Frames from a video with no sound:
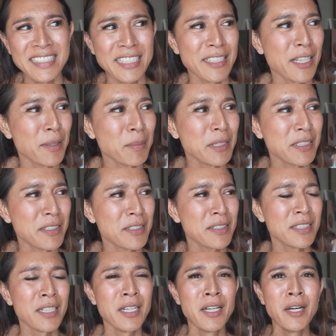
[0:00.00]

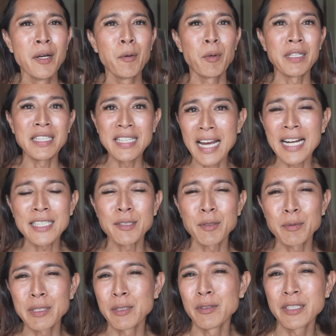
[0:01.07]
kilometers, when in actual
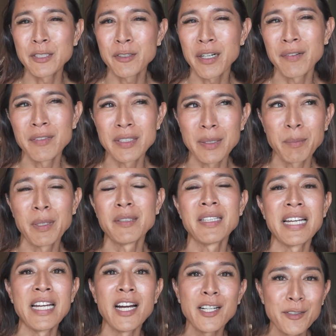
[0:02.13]
we only traveled about
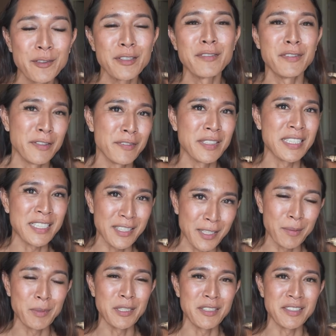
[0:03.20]
150
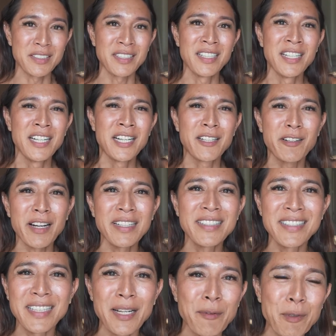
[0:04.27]
kilometers.
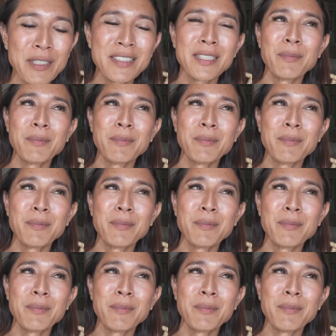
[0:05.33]
Granted, I was